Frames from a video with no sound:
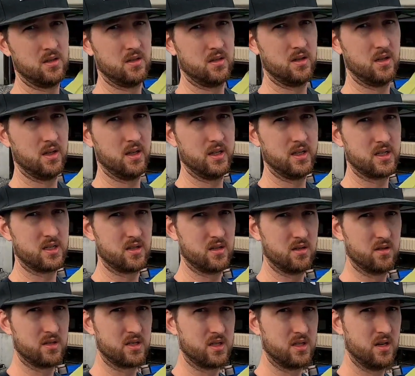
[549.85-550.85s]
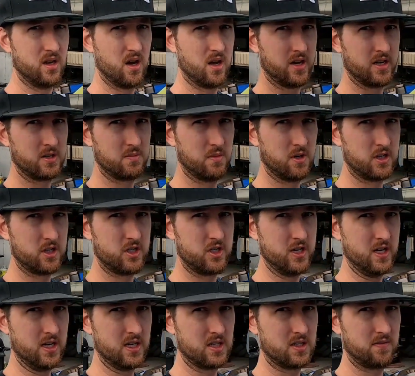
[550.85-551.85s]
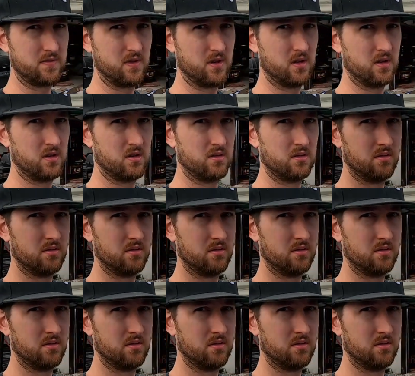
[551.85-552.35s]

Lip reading: at least there's not as much chance for